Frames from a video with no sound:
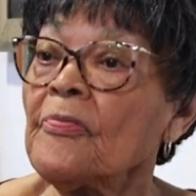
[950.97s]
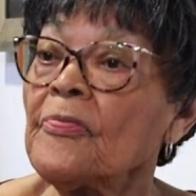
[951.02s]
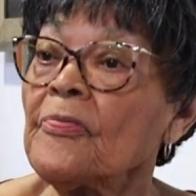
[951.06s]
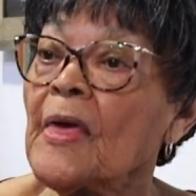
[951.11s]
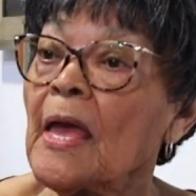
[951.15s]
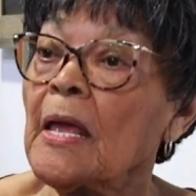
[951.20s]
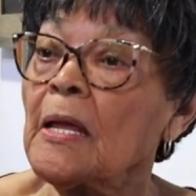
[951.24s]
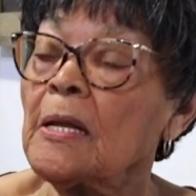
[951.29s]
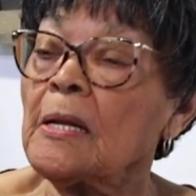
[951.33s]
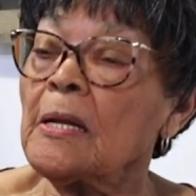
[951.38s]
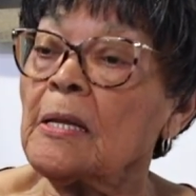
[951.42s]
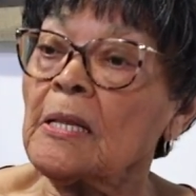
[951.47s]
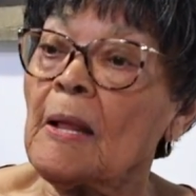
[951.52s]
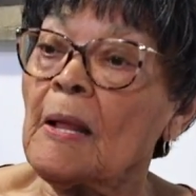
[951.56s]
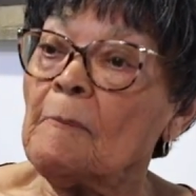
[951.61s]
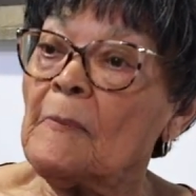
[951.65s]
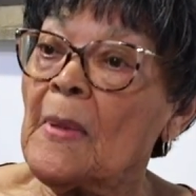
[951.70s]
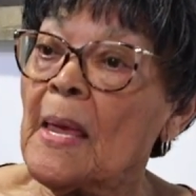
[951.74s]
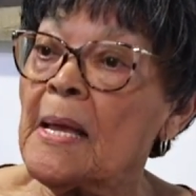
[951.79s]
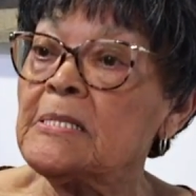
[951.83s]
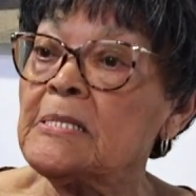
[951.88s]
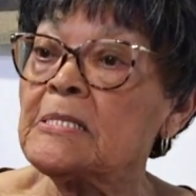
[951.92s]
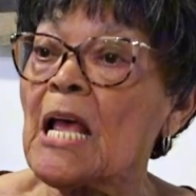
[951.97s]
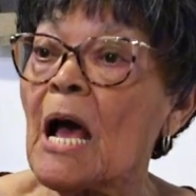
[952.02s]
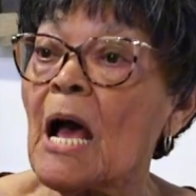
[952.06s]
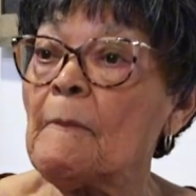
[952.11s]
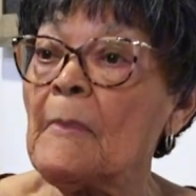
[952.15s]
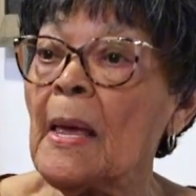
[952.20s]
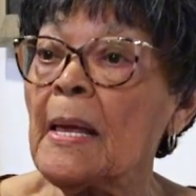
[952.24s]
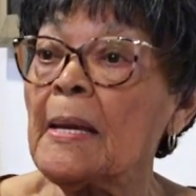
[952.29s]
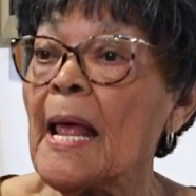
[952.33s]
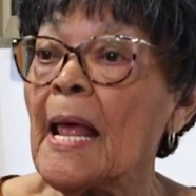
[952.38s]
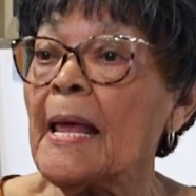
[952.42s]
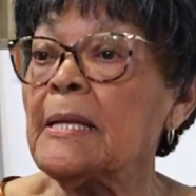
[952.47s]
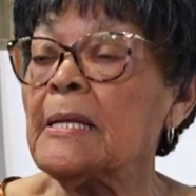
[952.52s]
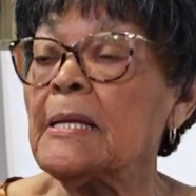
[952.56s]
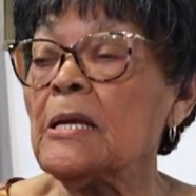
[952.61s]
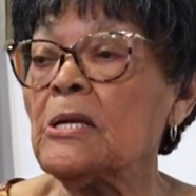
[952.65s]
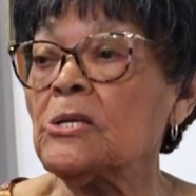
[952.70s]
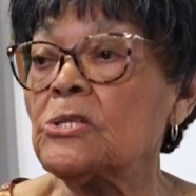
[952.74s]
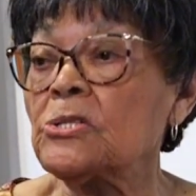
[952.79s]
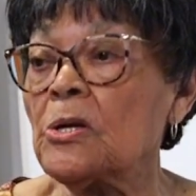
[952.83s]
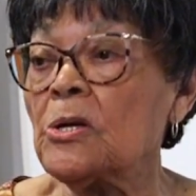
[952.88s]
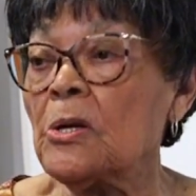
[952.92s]
The men's come in
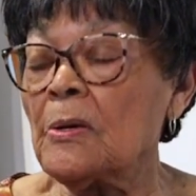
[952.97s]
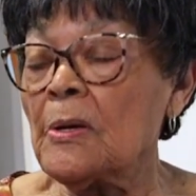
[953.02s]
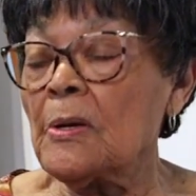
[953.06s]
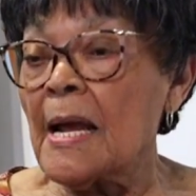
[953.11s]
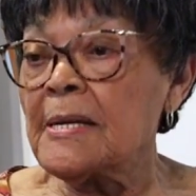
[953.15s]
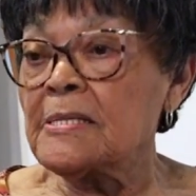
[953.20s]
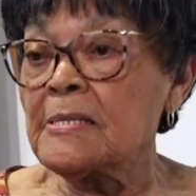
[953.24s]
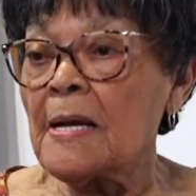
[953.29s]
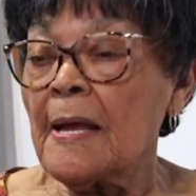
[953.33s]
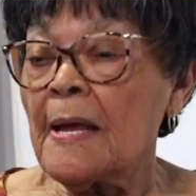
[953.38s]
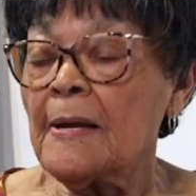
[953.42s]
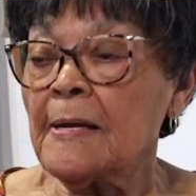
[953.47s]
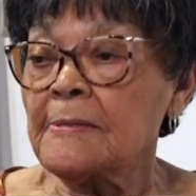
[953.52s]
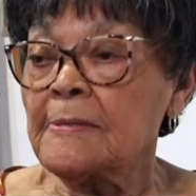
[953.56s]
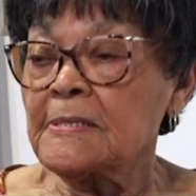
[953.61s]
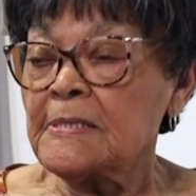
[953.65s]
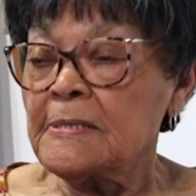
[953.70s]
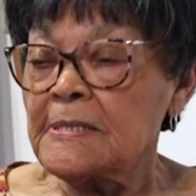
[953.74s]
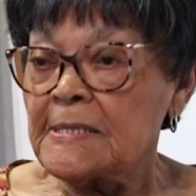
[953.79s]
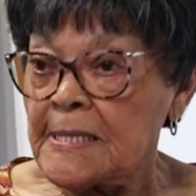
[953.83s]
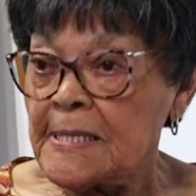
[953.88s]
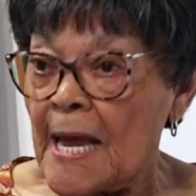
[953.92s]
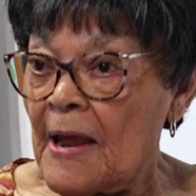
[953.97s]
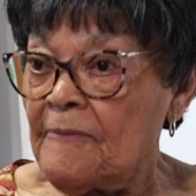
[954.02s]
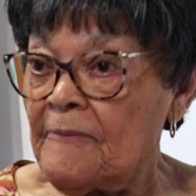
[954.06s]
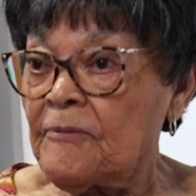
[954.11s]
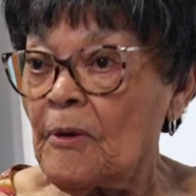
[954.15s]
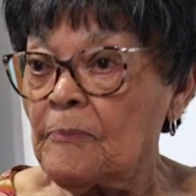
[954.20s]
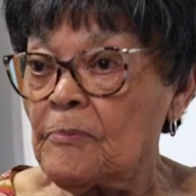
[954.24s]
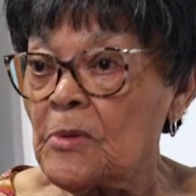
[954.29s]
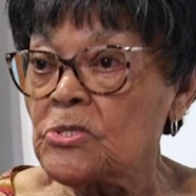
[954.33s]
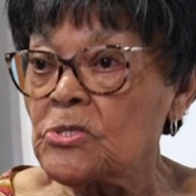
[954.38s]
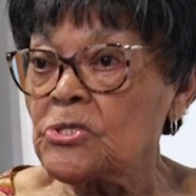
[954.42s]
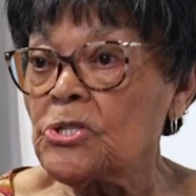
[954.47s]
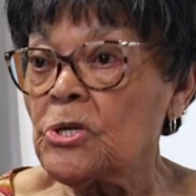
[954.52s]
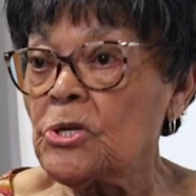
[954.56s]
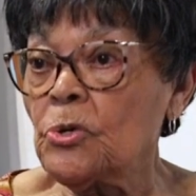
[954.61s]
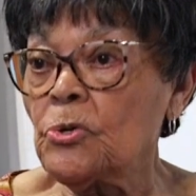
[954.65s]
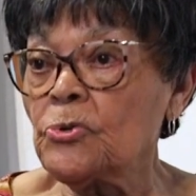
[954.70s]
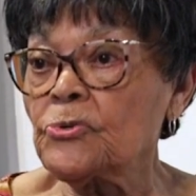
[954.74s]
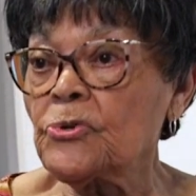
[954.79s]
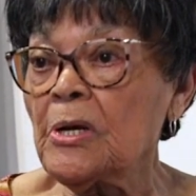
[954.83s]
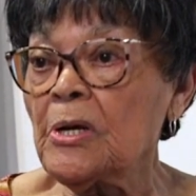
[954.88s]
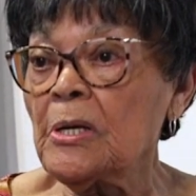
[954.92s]
and take from the
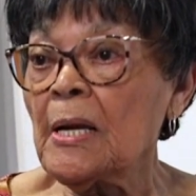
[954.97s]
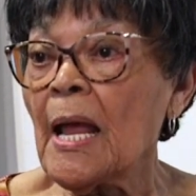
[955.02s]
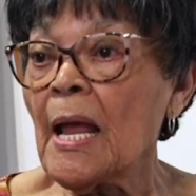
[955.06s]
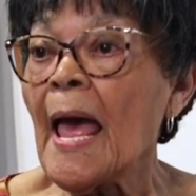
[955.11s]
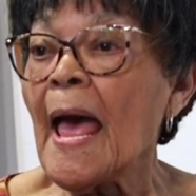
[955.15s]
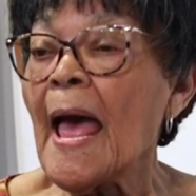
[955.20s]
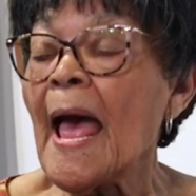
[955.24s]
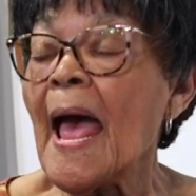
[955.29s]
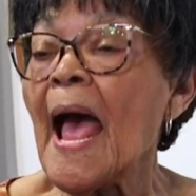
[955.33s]
children,